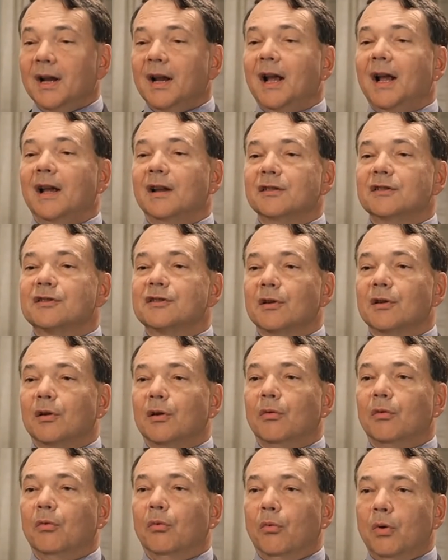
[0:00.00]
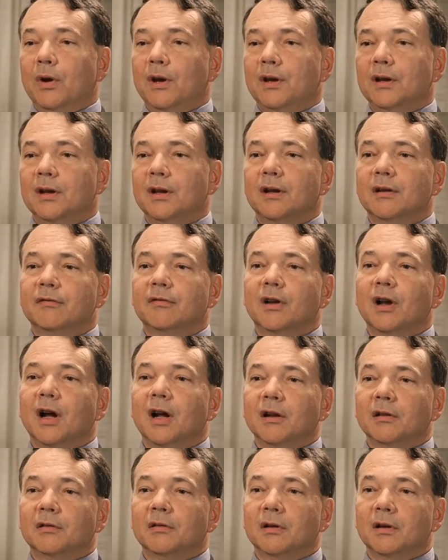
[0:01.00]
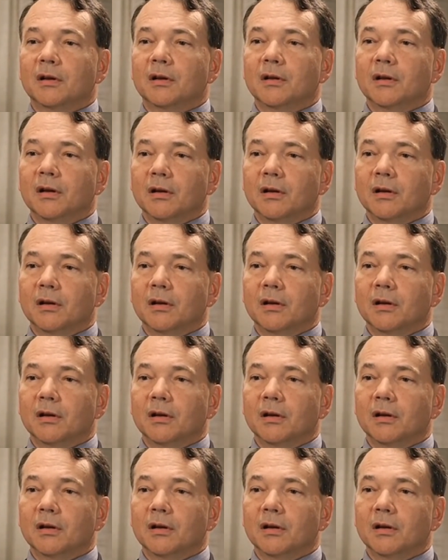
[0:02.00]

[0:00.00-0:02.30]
and so we have gotten